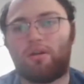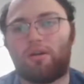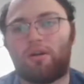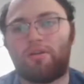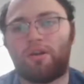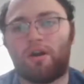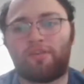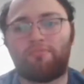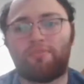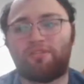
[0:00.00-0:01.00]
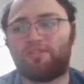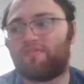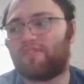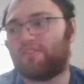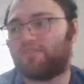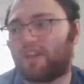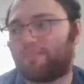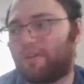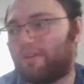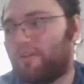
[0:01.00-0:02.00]
Another Miz TV
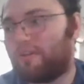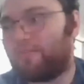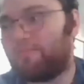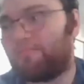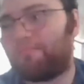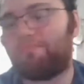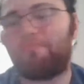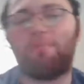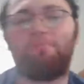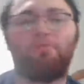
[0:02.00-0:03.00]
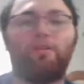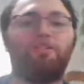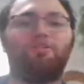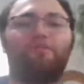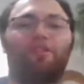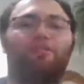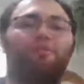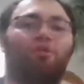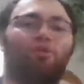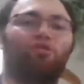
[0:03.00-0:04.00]
segment. People reaching for the
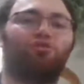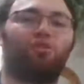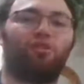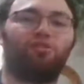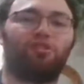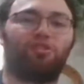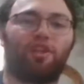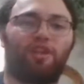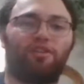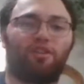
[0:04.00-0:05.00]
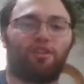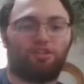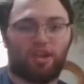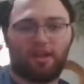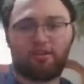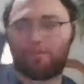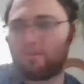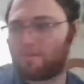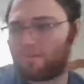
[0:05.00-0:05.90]
remote controls and changing the channel.